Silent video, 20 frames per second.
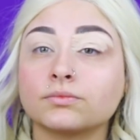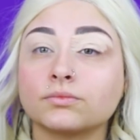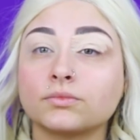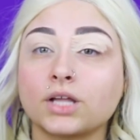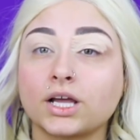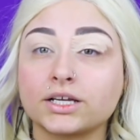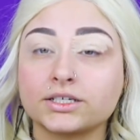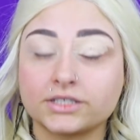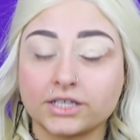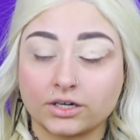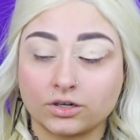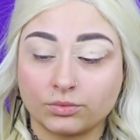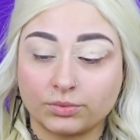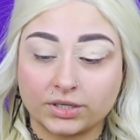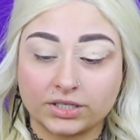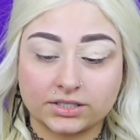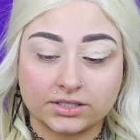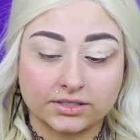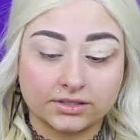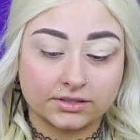eyeshadow
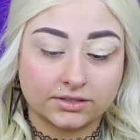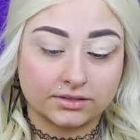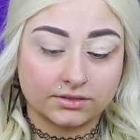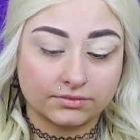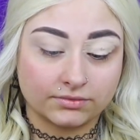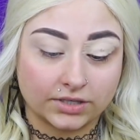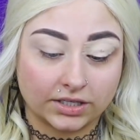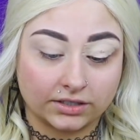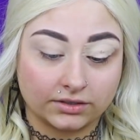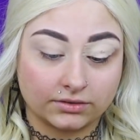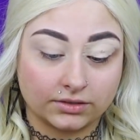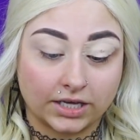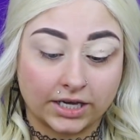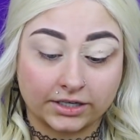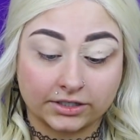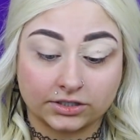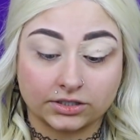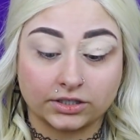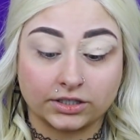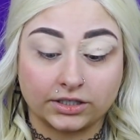base is. Like,
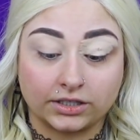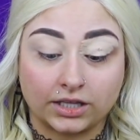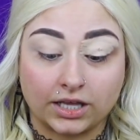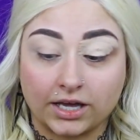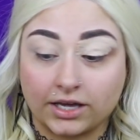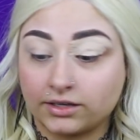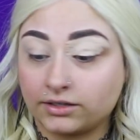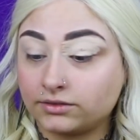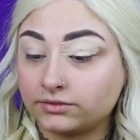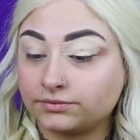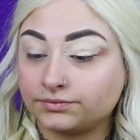actually a lot.